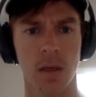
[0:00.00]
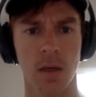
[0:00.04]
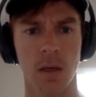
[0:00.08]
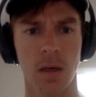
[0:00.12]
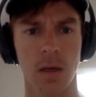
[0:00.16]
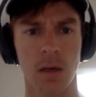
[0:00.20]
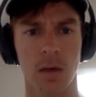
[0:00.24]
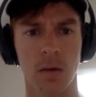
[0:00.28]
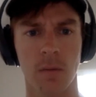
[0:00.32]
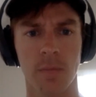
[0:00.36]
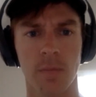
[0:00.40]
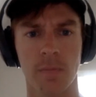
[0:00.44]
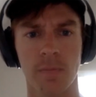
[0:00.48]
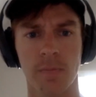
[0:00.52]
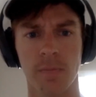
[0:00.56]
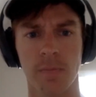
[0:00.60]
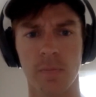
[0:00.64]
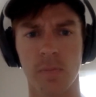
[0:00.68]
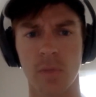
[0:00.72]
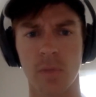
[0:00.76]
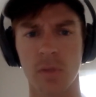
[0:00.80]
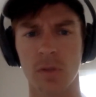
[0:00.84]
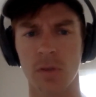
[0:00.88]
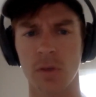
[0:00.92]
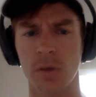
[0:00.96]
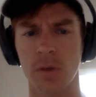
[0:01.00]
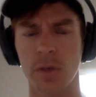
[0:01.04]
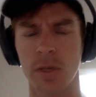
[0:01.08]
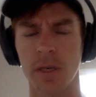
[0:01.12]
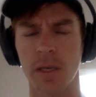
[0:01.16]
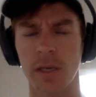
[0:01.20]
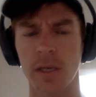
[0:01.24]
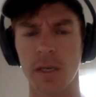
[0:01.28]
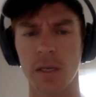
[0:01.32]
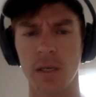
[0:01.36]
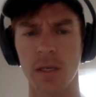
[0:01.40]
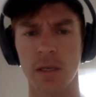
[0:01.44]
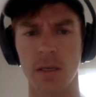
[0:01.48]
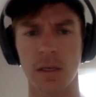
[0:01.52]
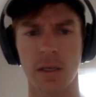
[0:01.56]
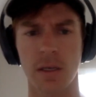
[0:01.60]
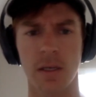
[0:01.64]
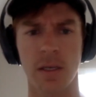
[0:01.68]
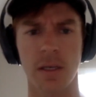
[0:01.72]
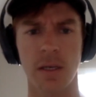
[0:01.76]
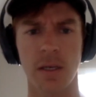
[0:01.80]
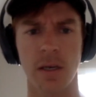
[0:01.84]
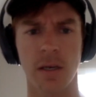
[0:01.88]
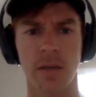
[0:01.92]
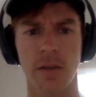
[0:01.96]
Um, so any
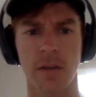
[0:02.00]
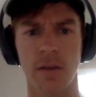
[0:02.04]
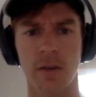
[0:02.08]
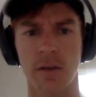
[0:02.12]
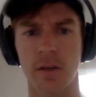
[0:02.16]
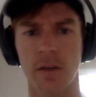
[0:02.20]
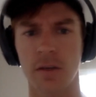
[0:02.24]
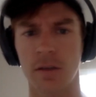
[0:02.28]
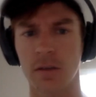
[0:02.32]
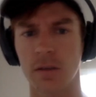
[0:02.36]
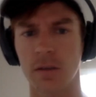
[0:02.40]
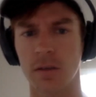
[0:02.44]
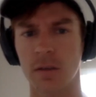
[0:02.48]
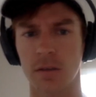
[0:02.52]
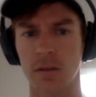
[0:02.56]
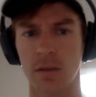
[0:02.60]
any other